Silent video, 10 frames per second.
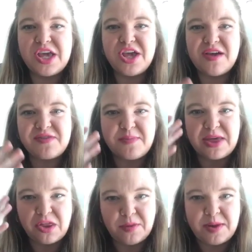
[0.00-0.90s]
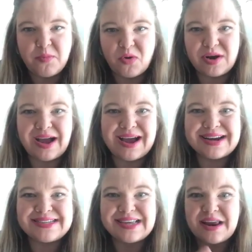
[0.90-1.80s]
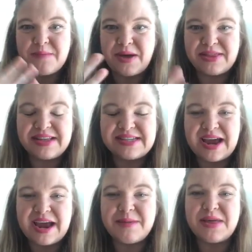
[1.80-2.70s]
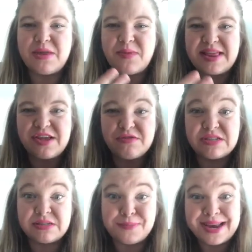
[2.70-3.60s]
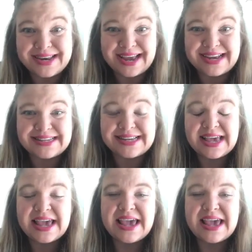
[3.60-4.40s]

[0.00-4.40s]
You have to be a little bit more cognizant about the time and the way that you spend it.